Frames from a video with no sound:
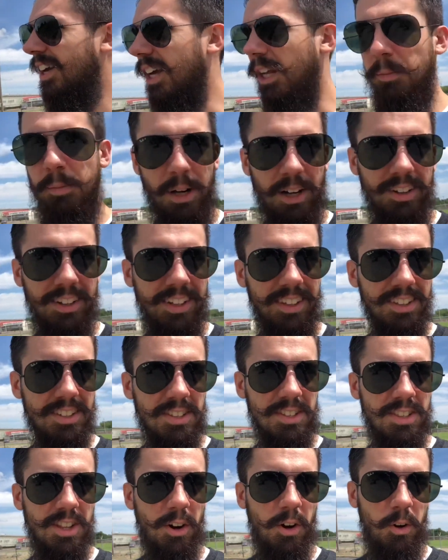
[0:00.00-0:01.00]
And apparently
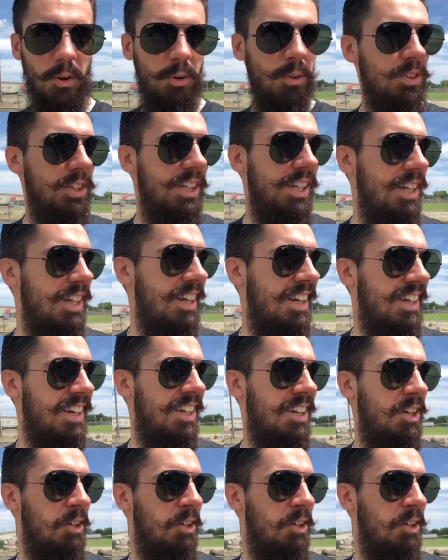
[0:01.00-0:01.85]
this is the only